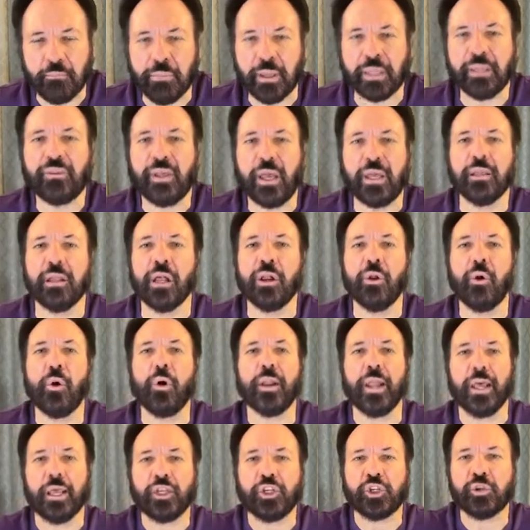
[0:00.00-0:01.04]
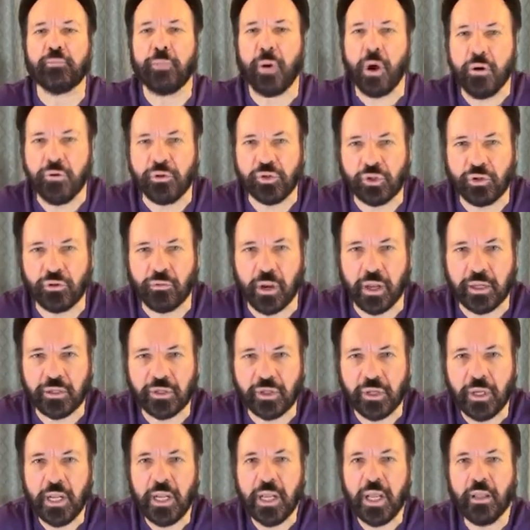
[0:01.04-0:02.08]
But then the Lord exposed to
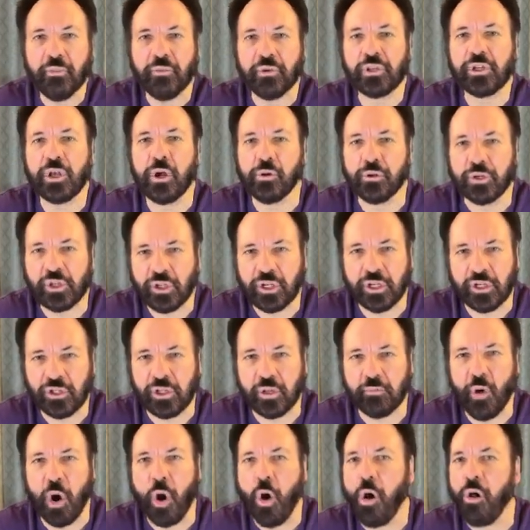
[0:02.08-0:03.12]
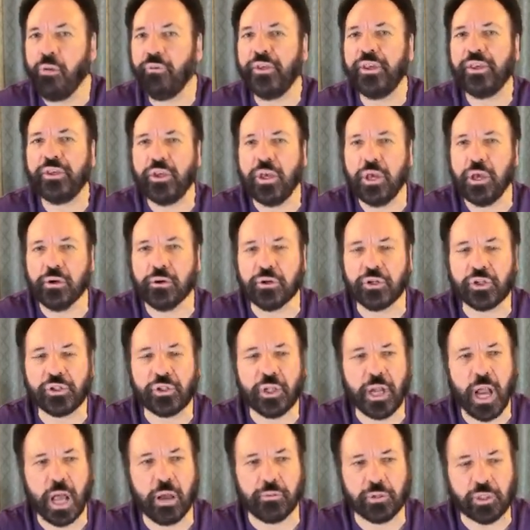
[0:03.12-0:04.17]
us this whole system. All the years
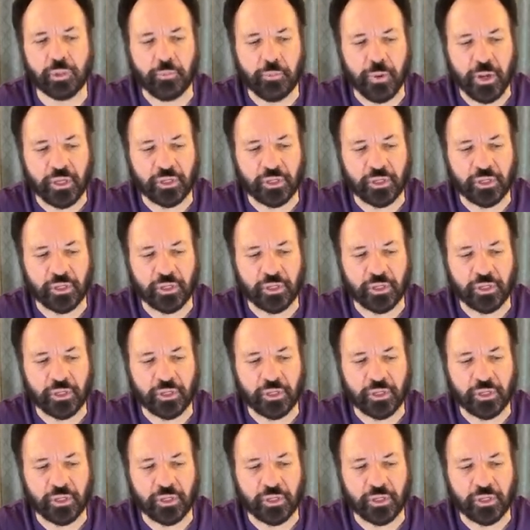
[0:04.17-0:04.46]
that I was